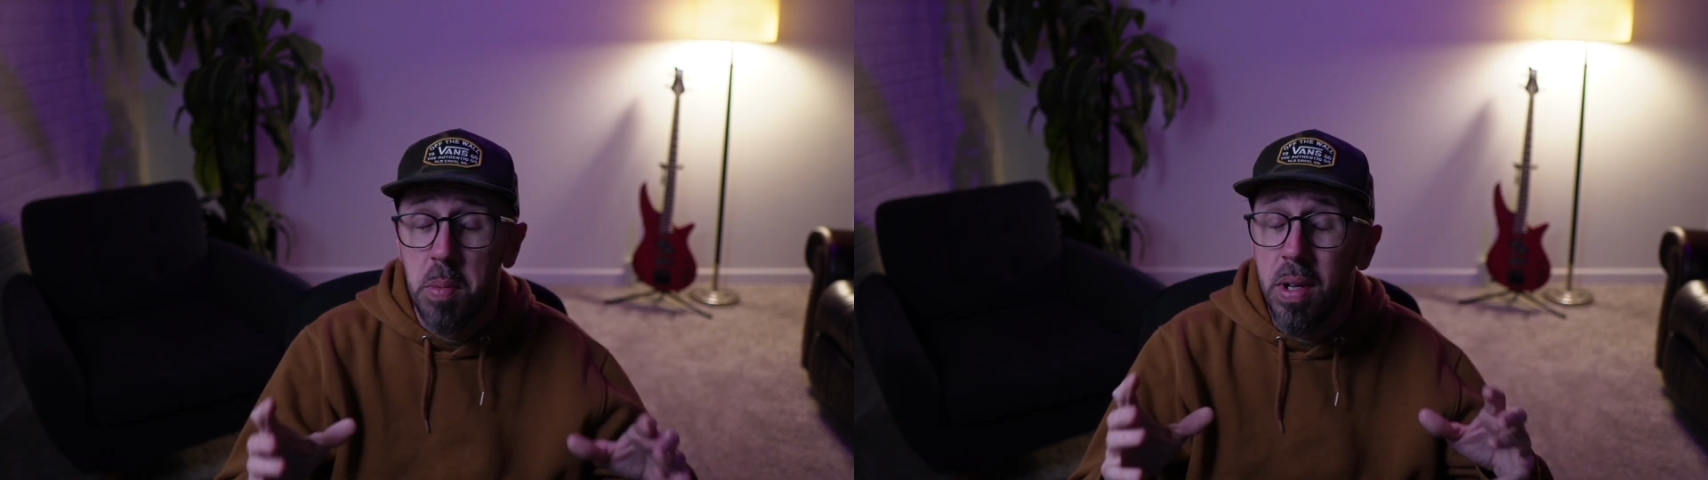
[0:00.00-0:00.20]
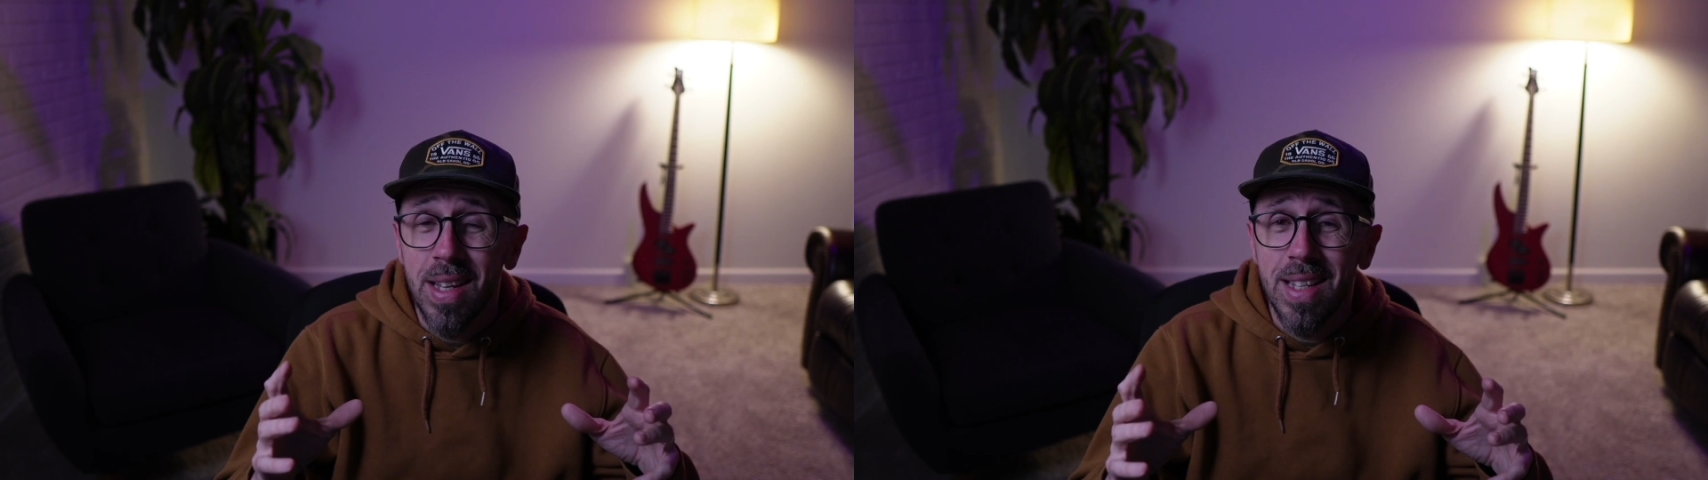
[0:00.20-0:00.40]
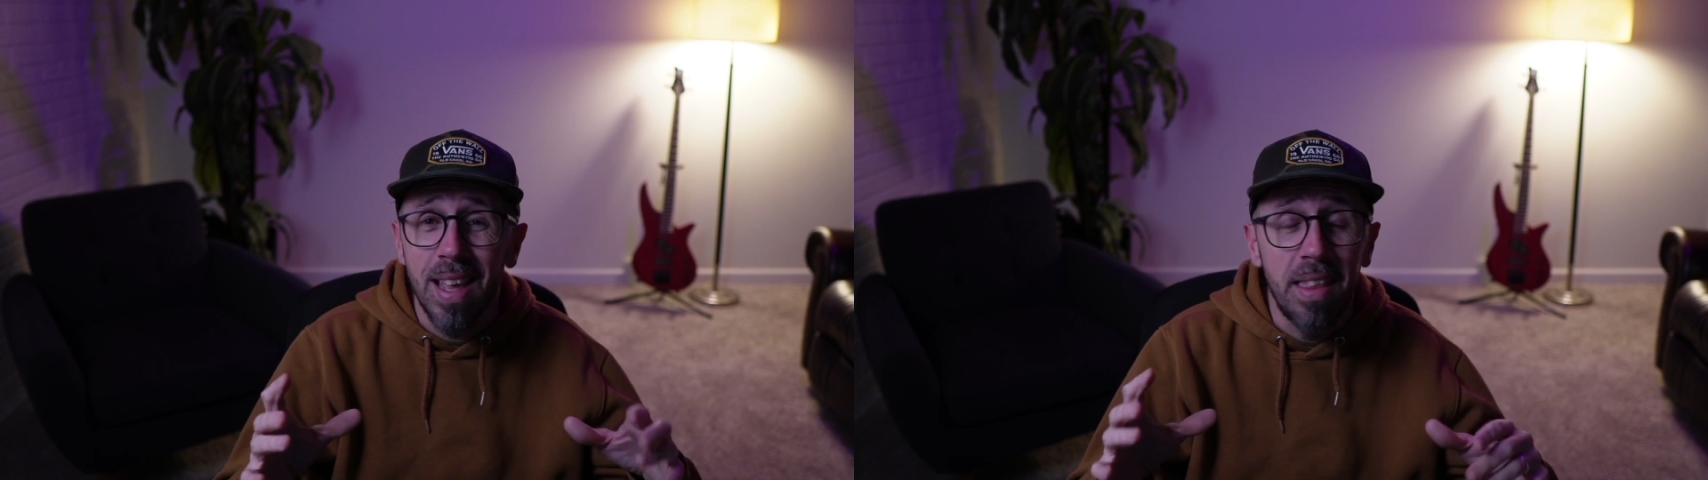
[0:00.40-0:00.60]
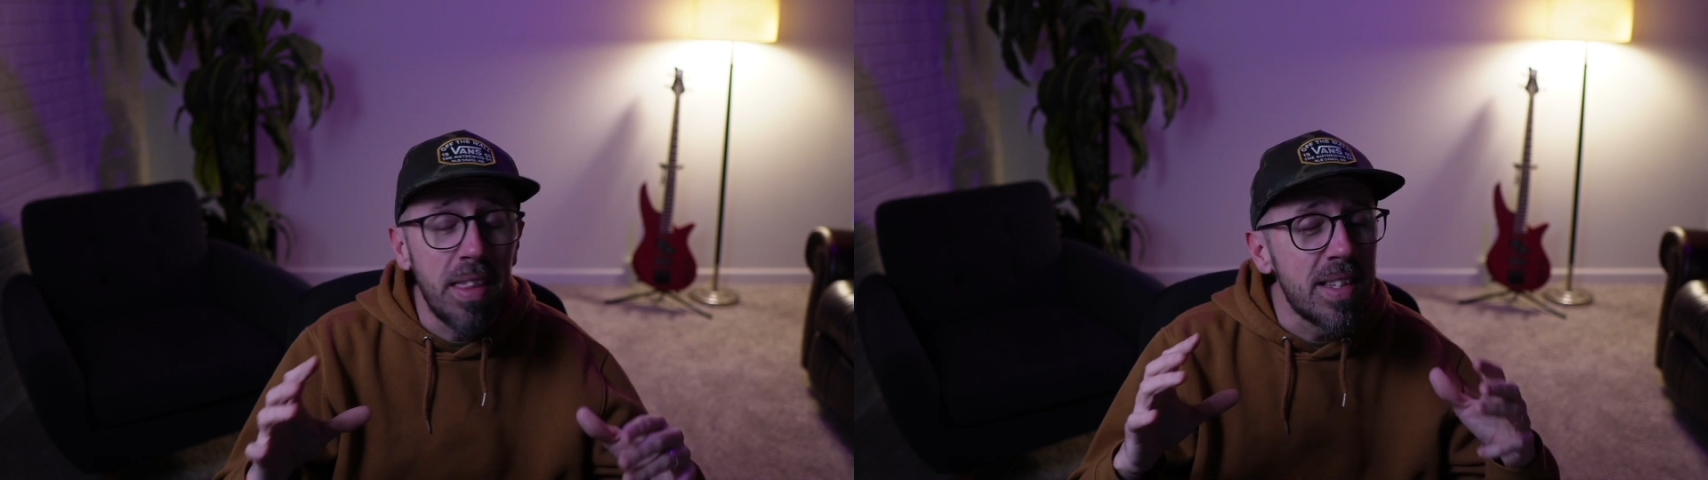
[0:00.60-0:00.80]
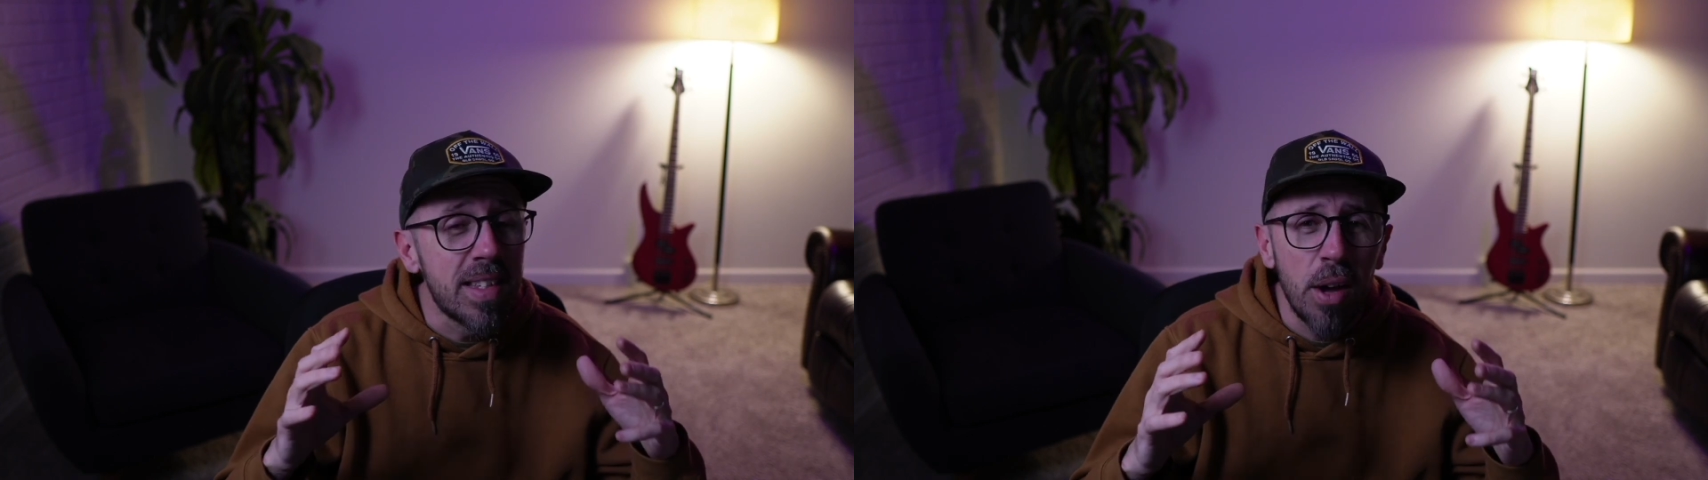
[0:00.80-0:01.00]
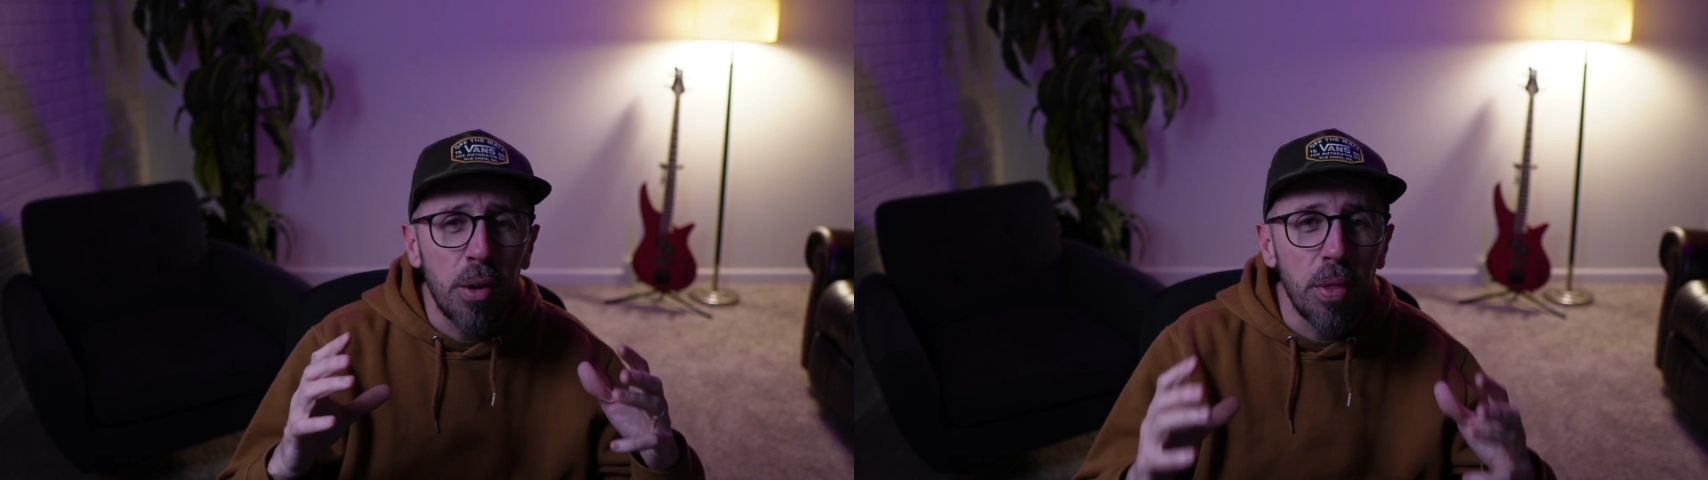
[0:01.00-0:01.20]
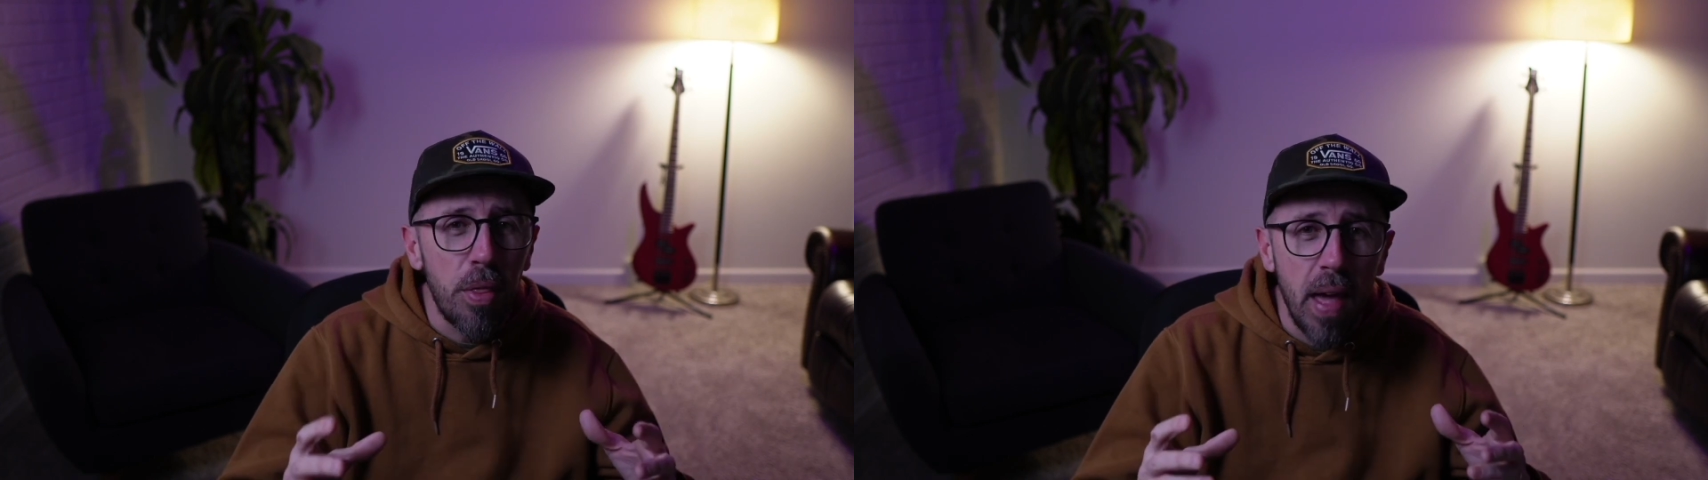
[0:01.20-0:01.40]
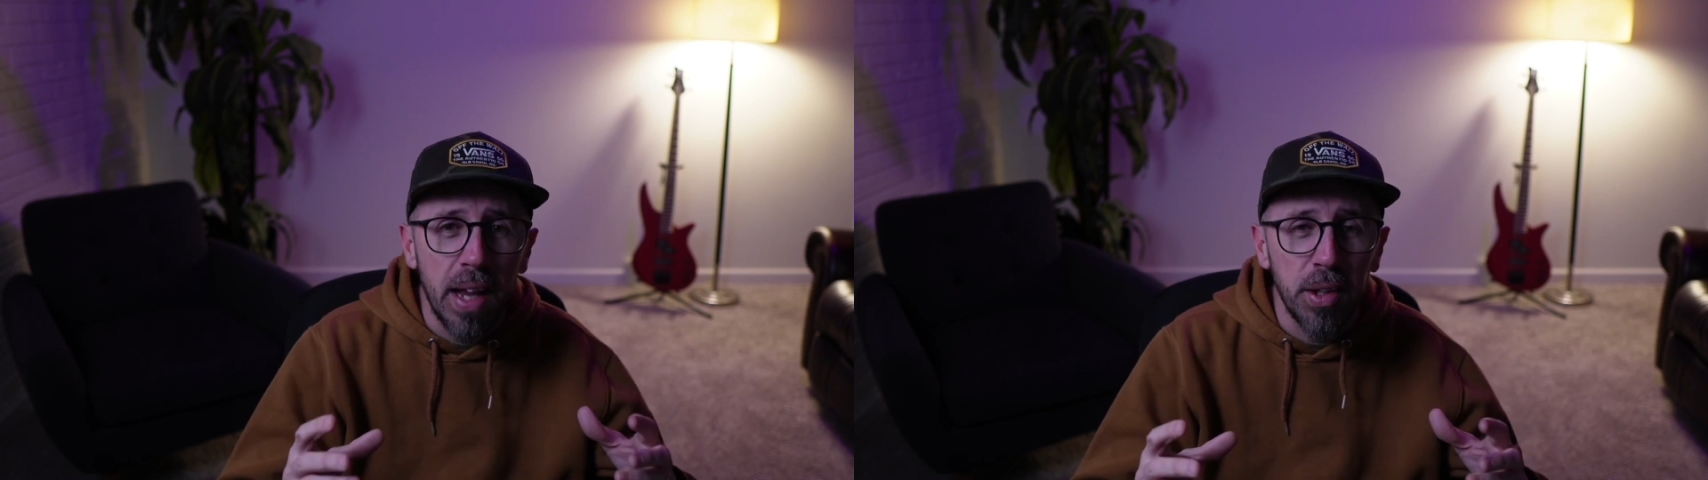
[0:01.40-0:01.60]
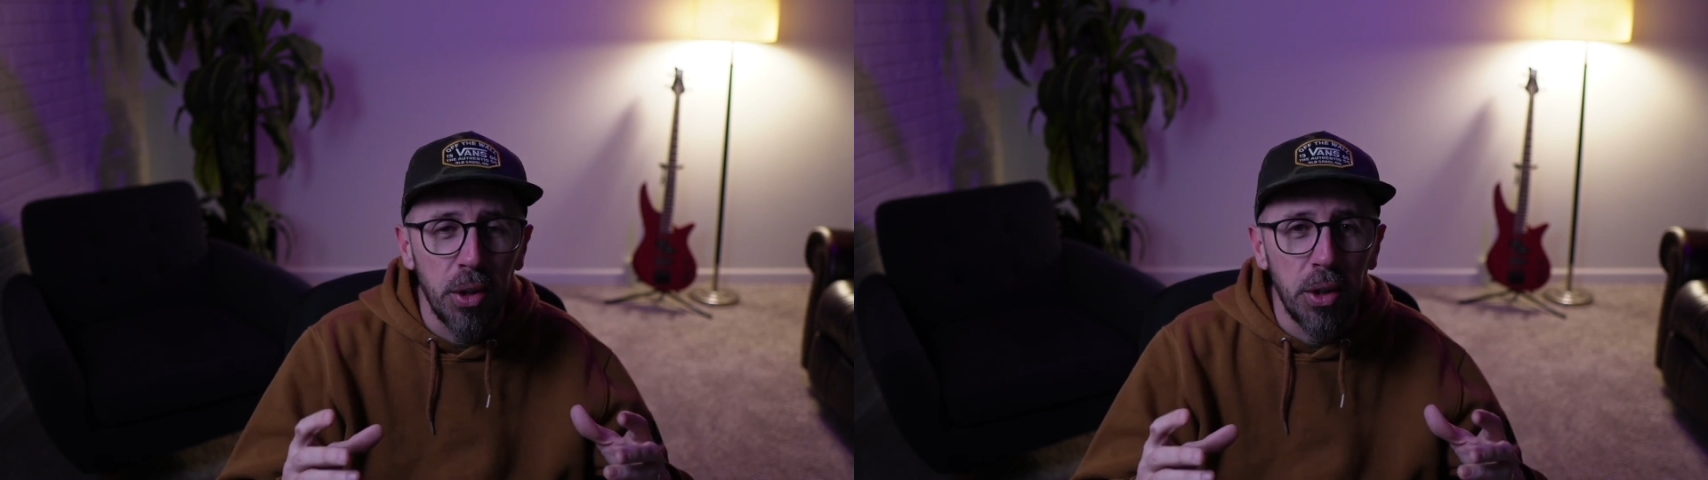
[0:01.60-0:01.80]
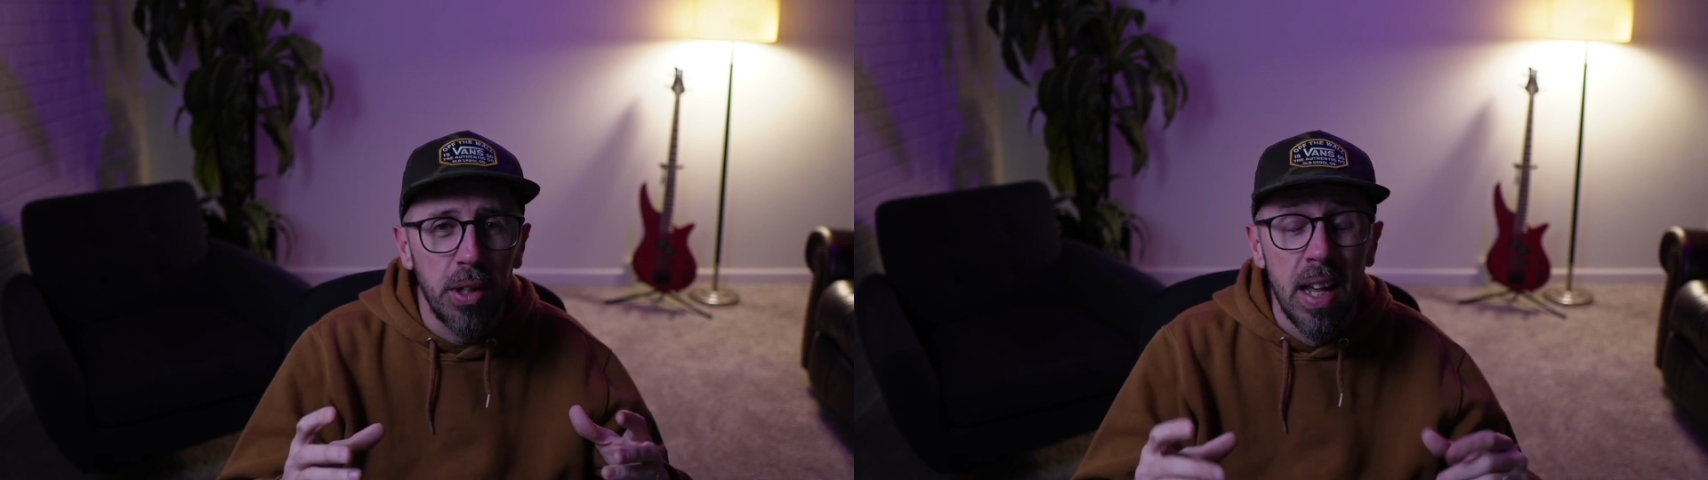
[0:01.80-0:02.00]
because they sound that
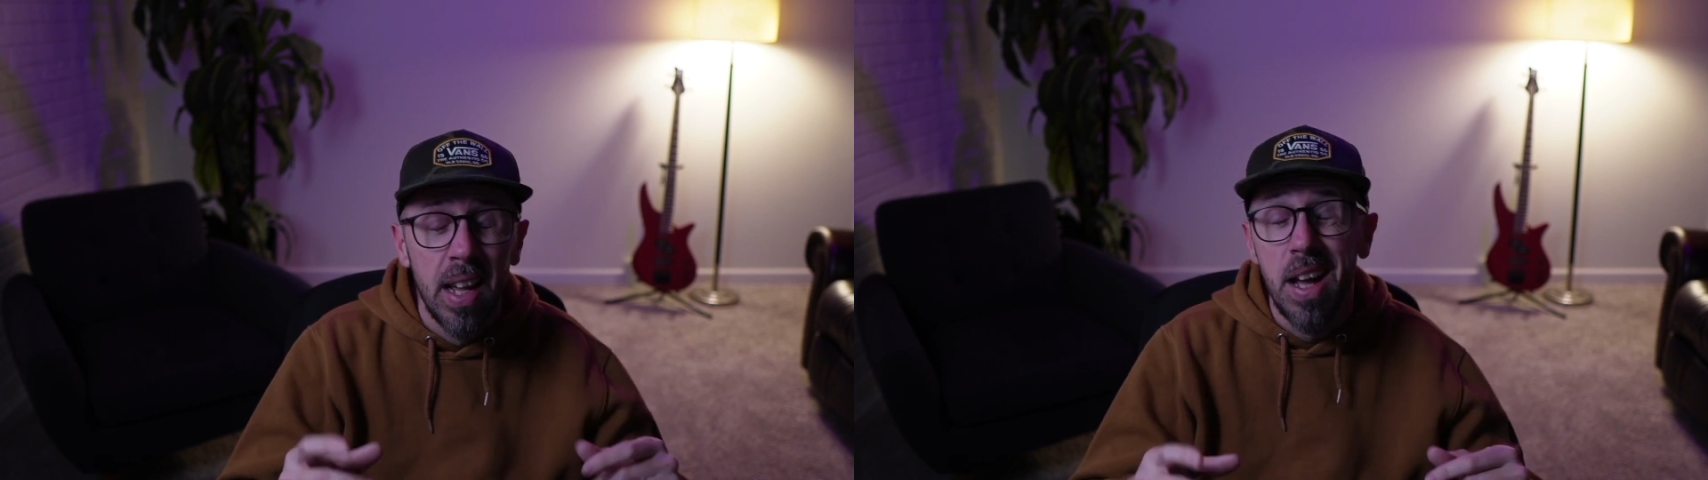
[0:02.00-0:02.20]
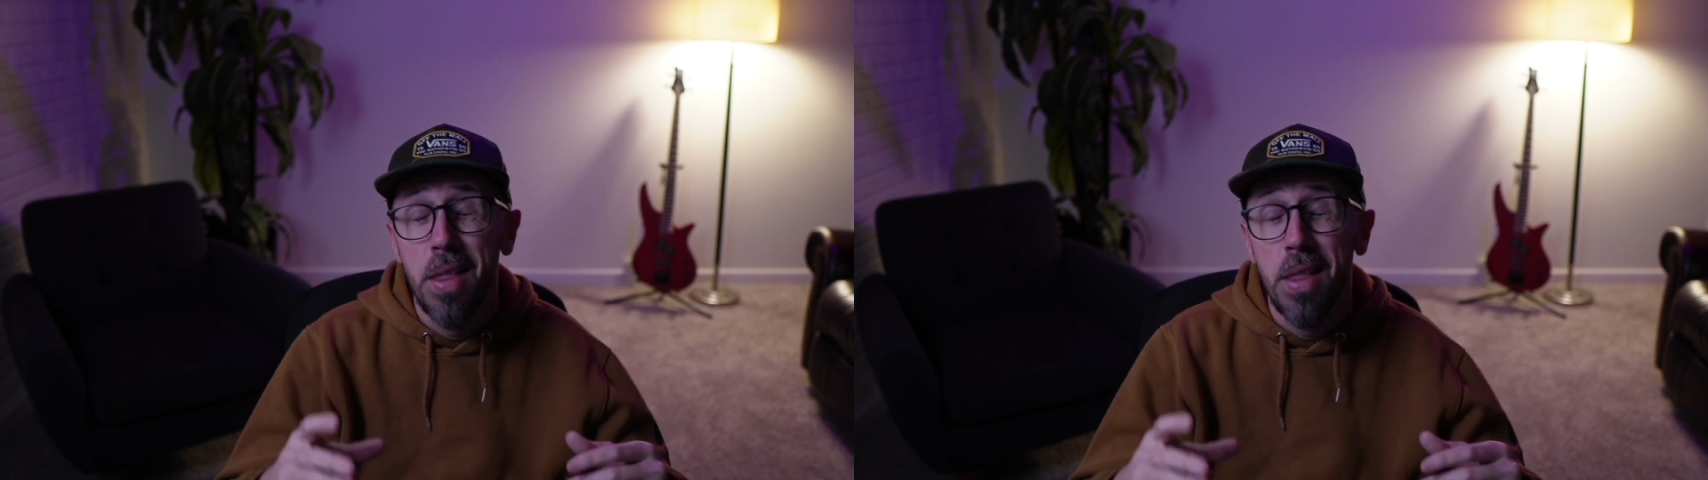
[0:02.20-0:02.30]
good.